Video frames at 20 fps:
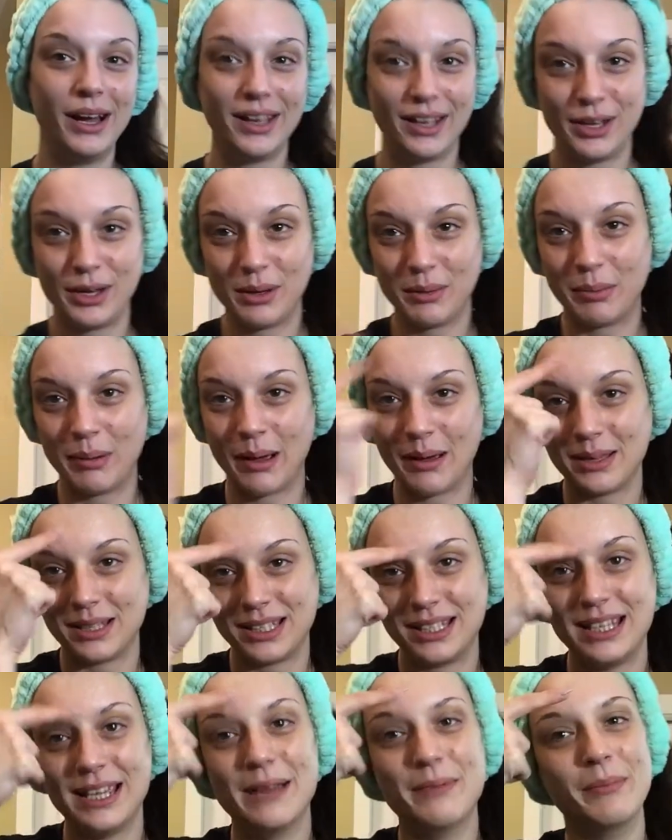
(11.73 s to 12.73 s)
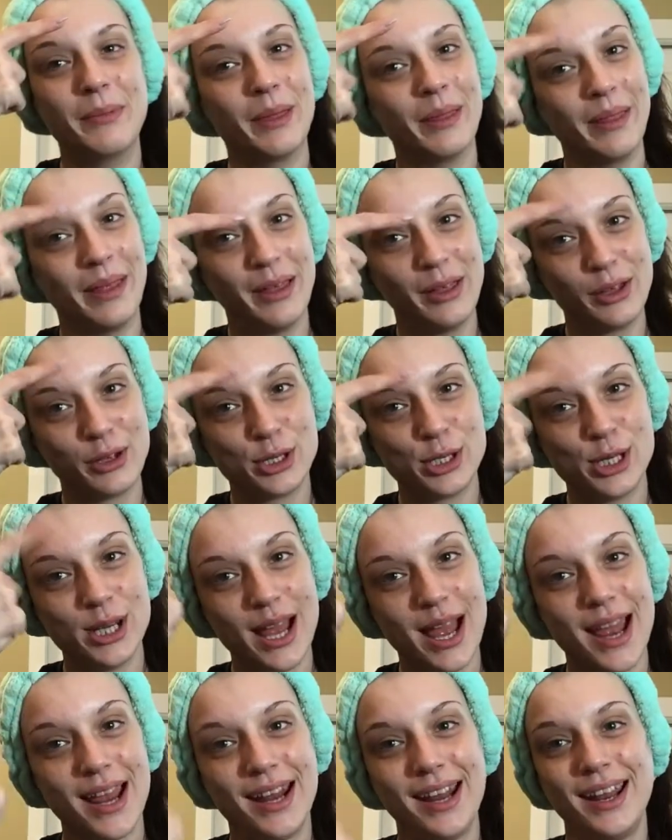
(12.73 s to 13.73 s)
You can probably see I'm a little
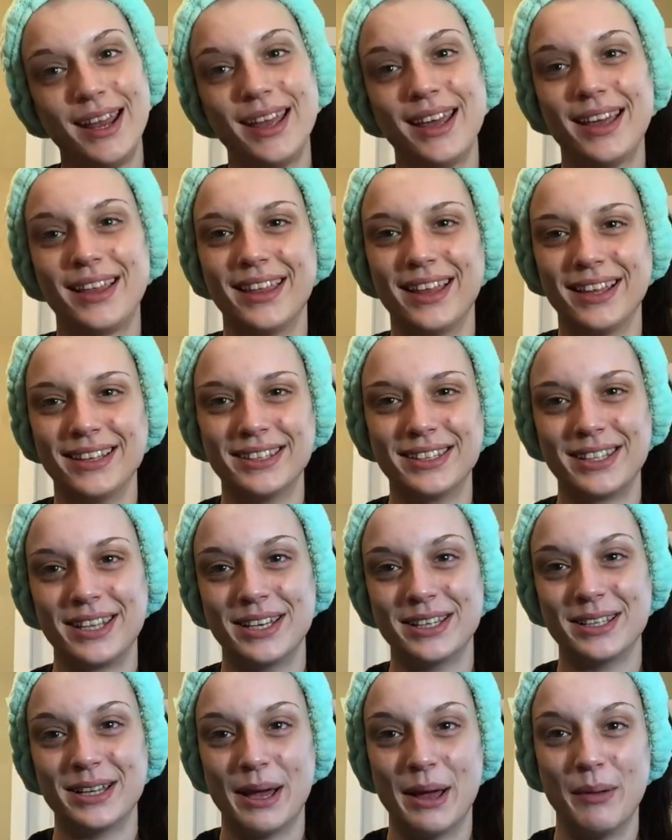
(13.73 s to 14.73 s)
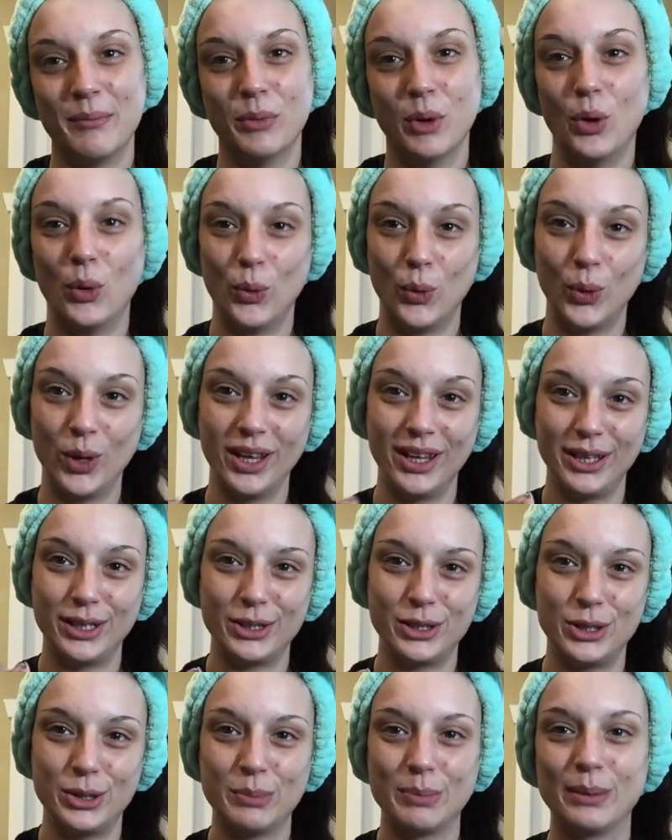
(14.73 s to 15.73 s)
shiny, and that's because I'm
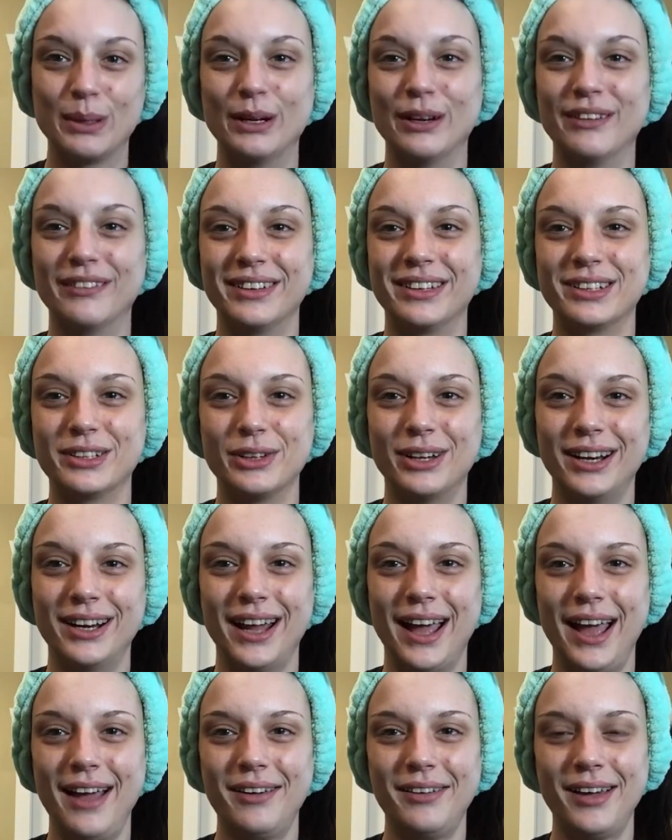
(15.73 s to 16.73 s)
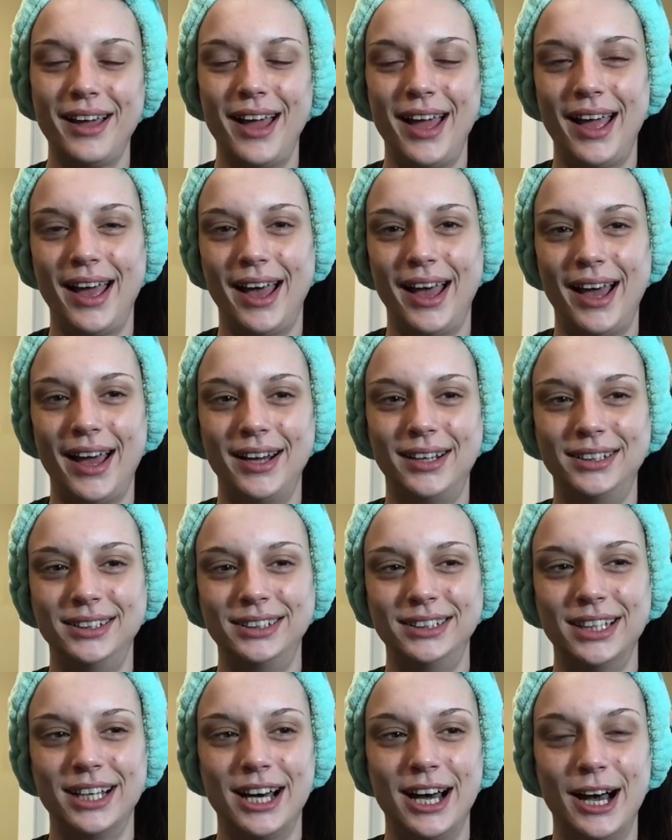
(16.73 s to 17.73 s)
really super nervous right now.
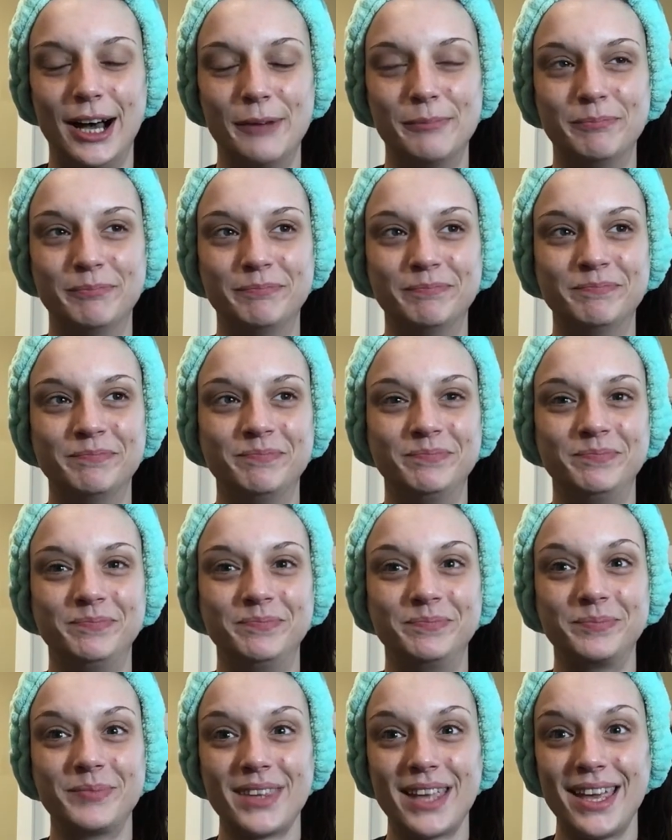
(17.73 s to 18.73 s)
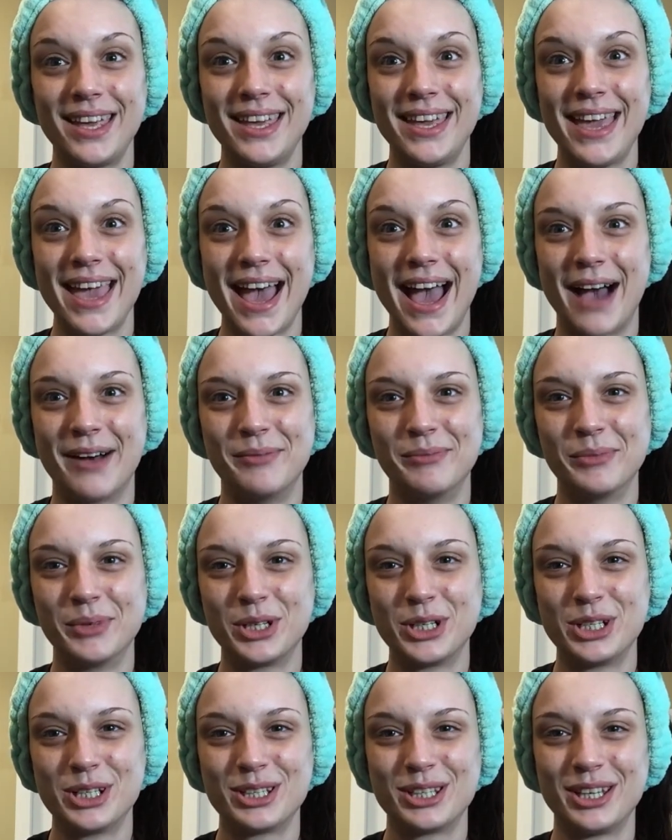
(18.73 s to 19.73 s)
And yeah,
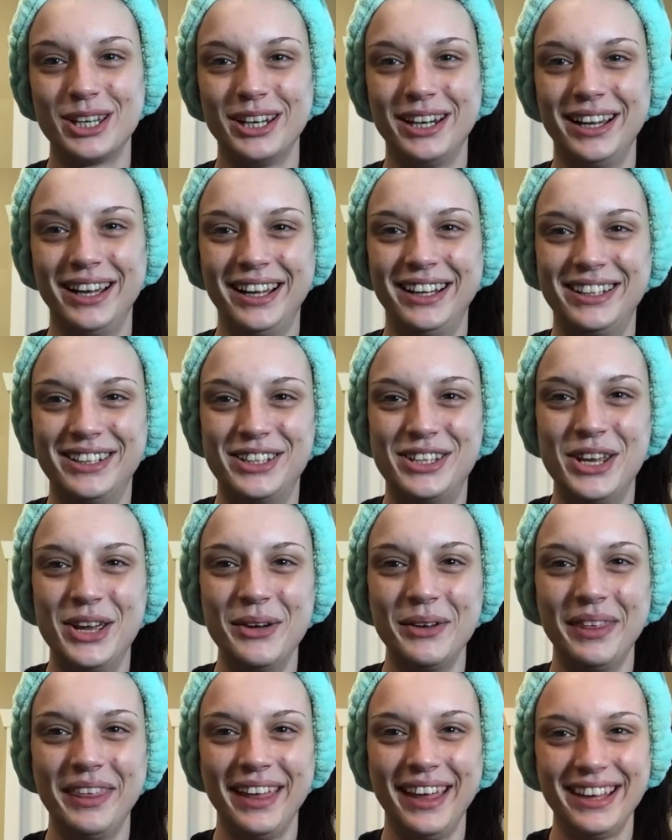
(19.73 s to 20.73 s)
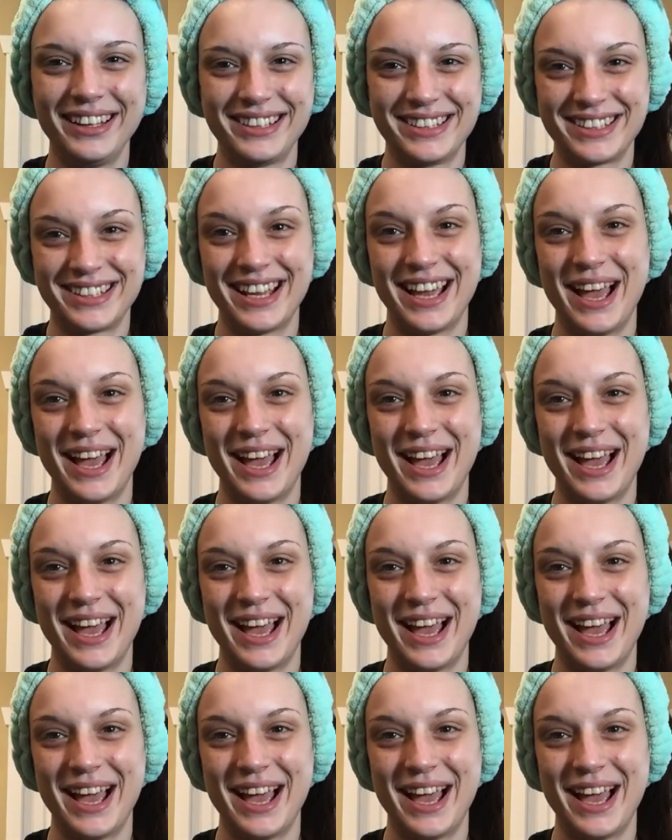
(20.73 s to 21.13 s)
we're just gonna do this.